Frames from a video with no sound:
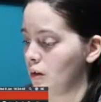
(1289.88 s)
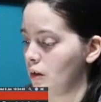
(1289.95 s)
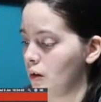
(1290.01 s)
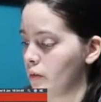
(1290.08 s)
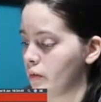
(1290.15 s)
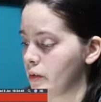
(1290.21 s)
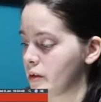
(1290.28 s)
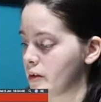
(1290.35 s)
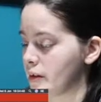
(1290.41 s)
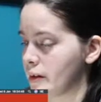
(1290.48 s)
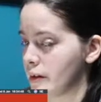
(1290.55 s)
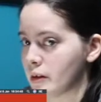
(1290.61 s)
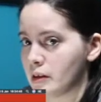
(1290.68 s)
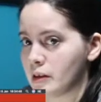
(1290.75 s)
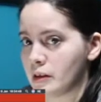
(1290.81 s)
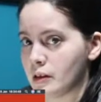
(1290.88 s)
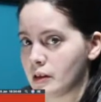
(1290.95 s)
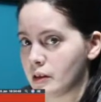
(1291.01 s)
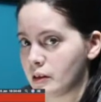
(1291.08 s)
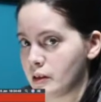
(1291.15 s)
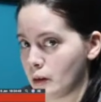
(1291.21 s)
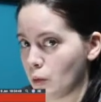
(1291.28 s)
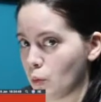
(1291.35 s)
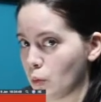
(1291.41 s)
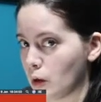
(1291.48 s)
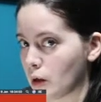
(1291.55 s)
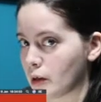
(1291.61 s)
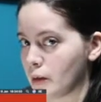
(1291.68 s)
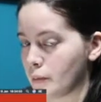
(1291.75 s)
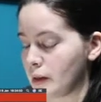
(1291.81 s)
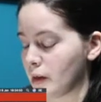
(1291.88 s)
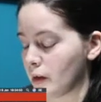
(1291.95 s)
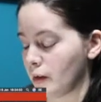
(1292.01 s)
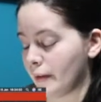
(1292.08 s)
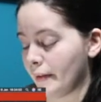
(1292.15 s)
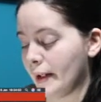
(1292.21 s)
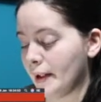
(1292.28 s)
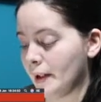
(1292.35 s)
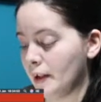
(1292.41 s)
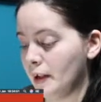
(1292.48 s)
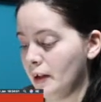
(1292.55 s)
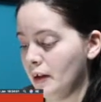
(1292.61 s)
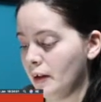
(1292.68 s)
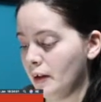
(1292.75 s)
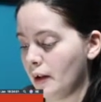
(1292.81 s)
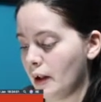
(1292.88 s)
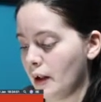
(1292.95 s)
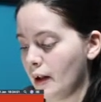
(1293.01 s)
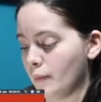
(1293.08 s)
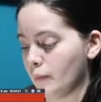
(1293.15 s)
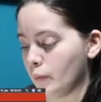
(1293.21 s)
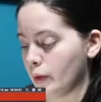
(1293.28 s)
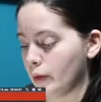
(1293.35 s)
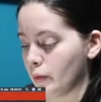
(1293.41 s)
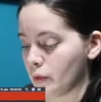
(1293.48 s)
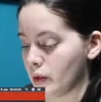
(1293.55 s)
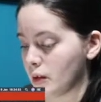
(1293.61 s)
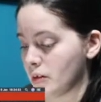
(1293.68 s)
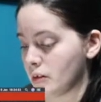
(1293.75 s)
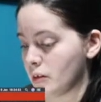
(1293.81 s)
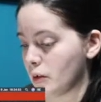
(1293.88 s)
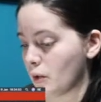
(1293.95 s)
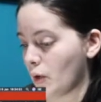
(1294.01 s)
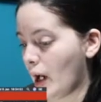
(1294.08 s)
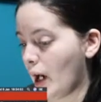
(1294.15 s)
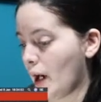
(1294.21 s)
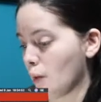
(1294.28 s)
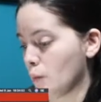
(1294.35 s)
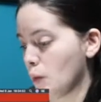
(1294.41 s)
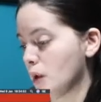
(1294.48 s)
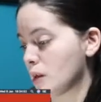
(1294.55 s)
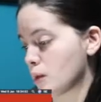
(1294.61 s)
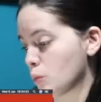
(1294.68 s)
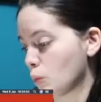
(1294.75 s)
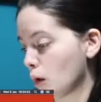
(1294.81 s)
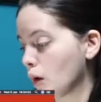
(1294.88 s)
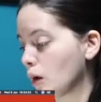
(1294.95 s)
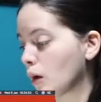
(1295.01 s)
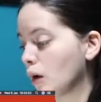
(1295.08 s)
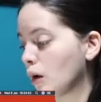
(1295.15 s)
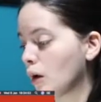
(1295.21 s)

obviously there's still work to be done there. We don't actually know how much work.